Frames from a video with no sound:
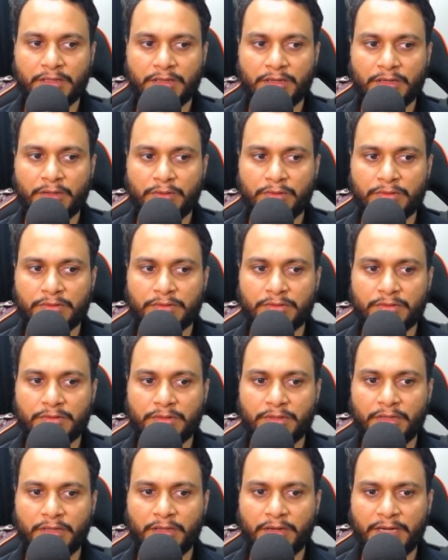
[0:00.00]
now
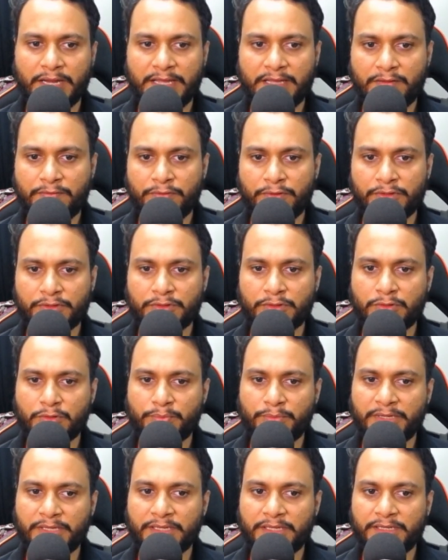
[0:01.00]
uh, rank for the
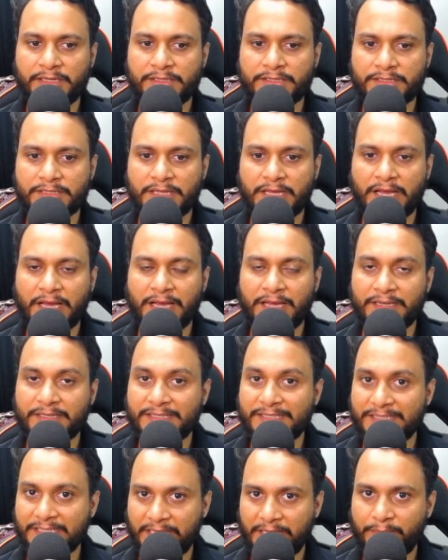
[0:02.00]
duplicates are
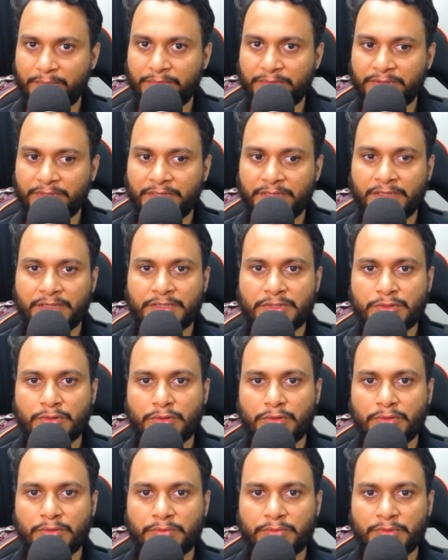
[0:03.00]
same
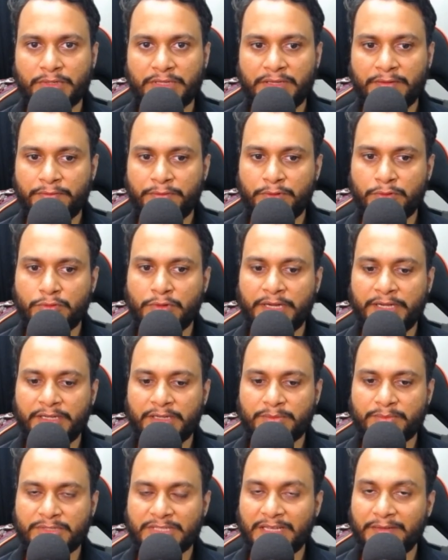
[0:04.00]
so if two
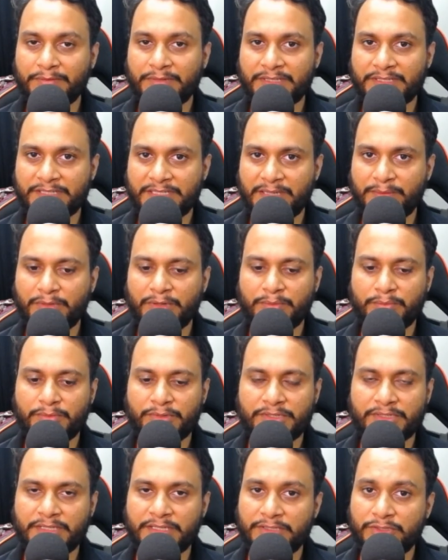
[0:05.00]
items have the same
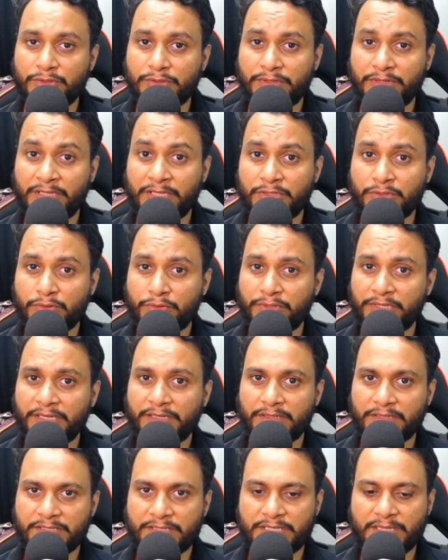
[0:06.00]
numbers, then should, they should
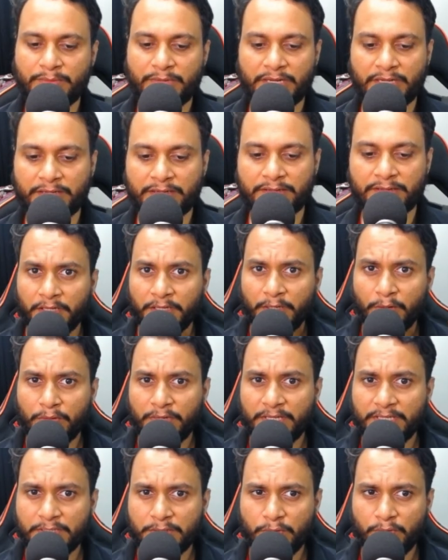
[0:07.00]
get the same rank. Now
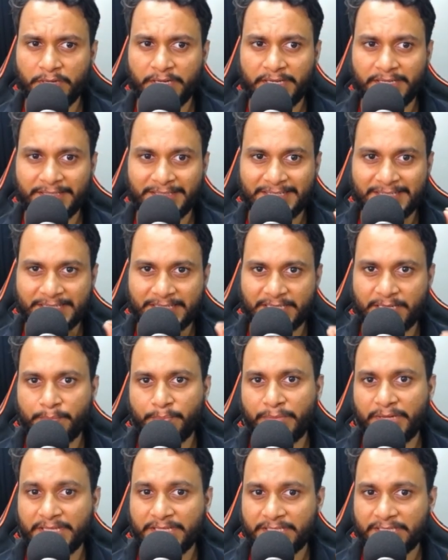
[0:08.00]
let's look at the
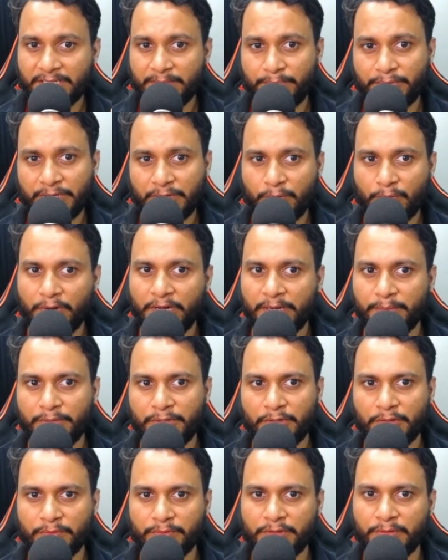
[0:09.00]
step-by-step -step
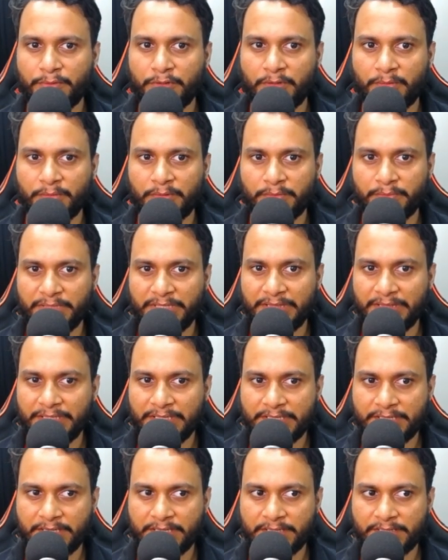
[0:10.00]
requirement of the problem. In
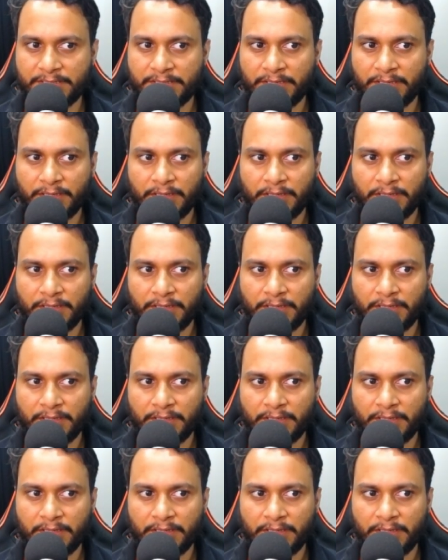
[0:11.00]
this case,